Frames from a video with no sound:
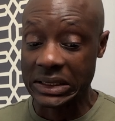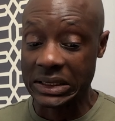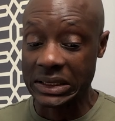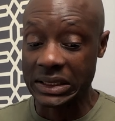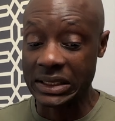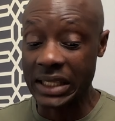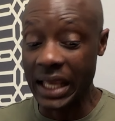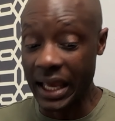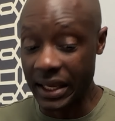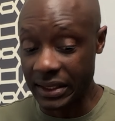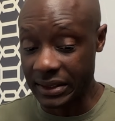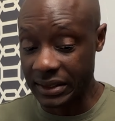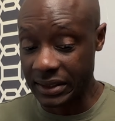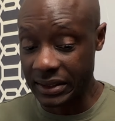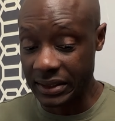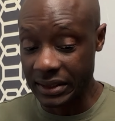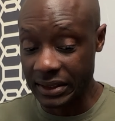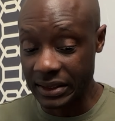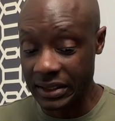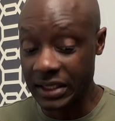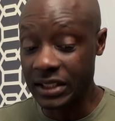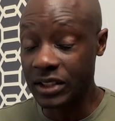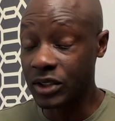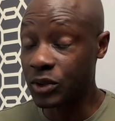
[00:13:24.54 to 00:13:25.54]
Yes,
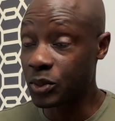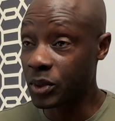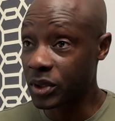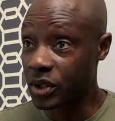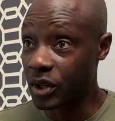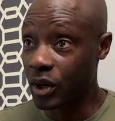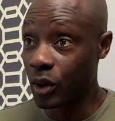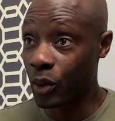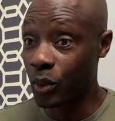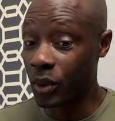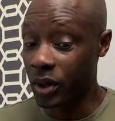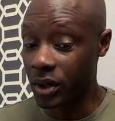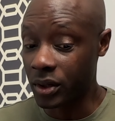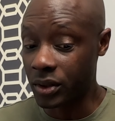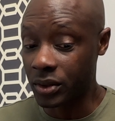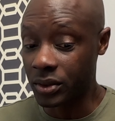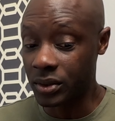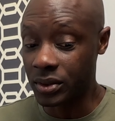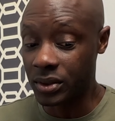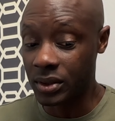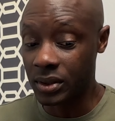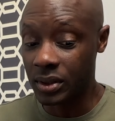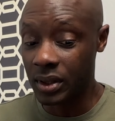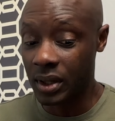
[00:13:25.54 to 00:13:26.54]
this is with
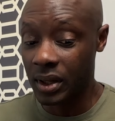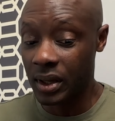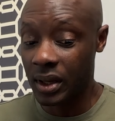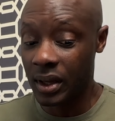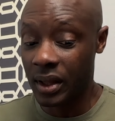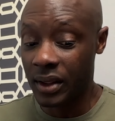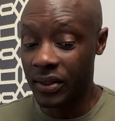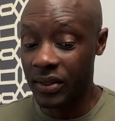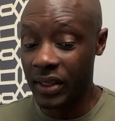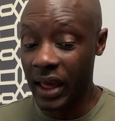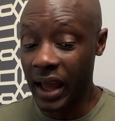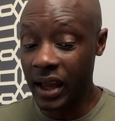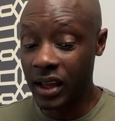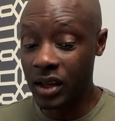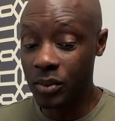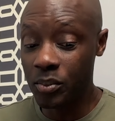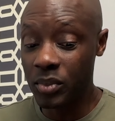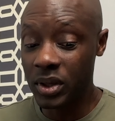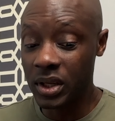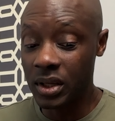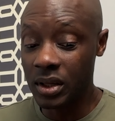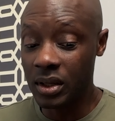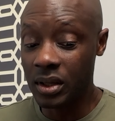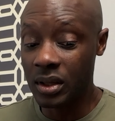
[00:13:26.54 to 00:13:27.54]
coworkers. That could
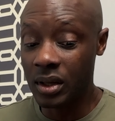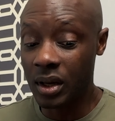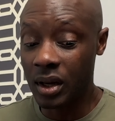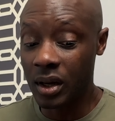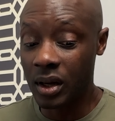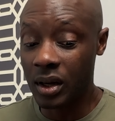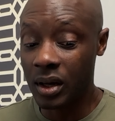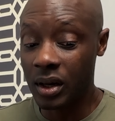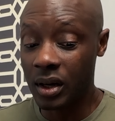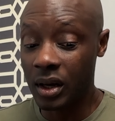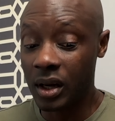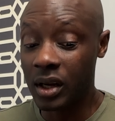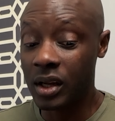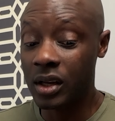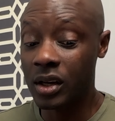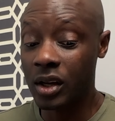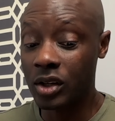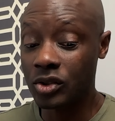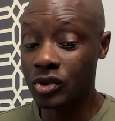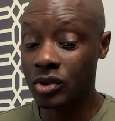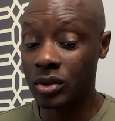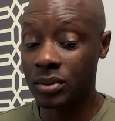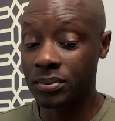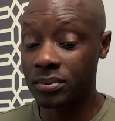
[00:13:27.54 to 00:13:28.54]
be a
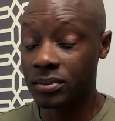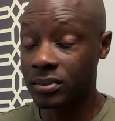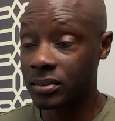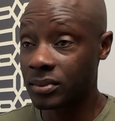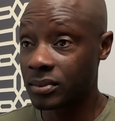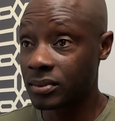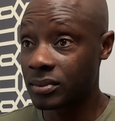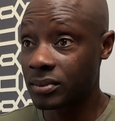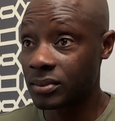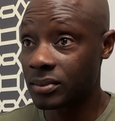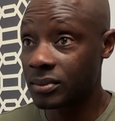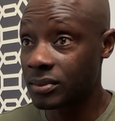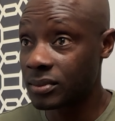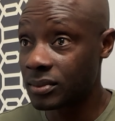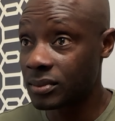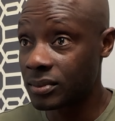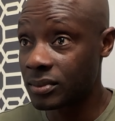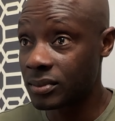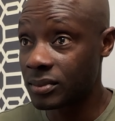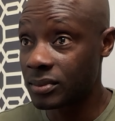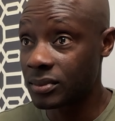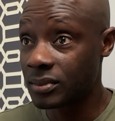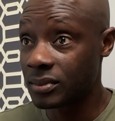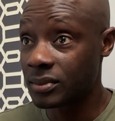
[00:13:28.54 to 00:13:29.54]
conundrum.
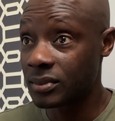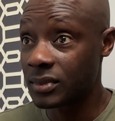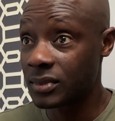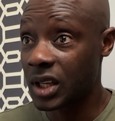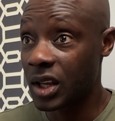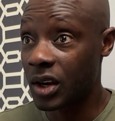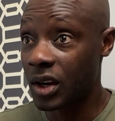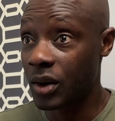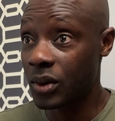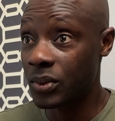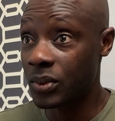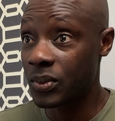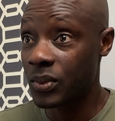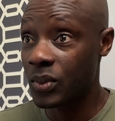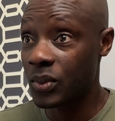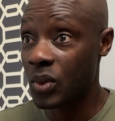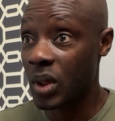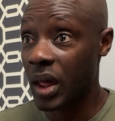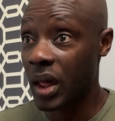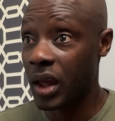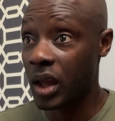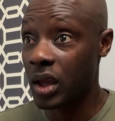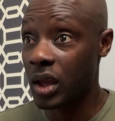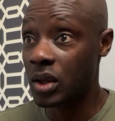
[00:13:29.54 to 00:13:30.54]
You know,
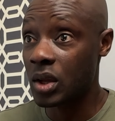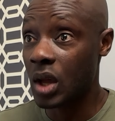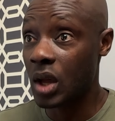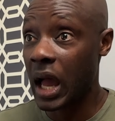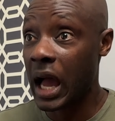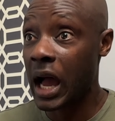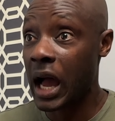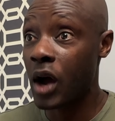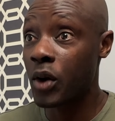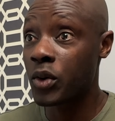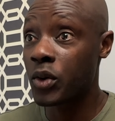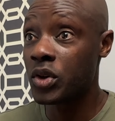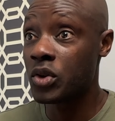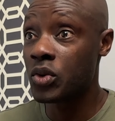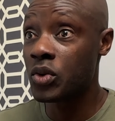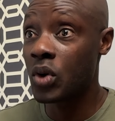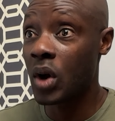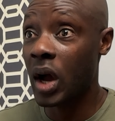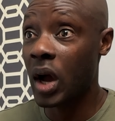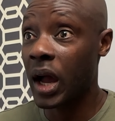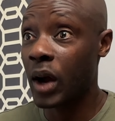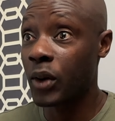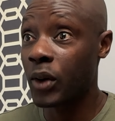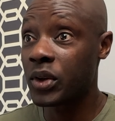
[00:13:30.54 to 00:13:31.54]
like how you
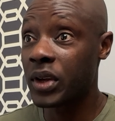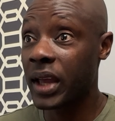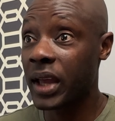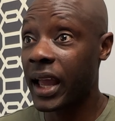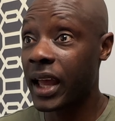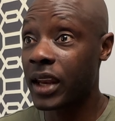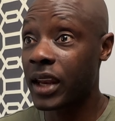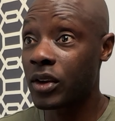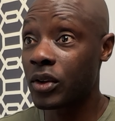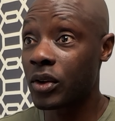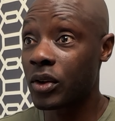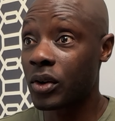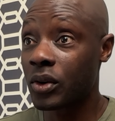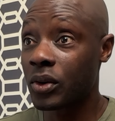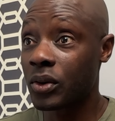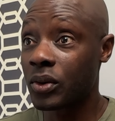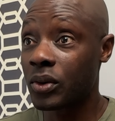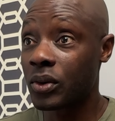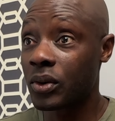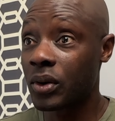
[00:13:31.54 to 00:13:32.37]
handle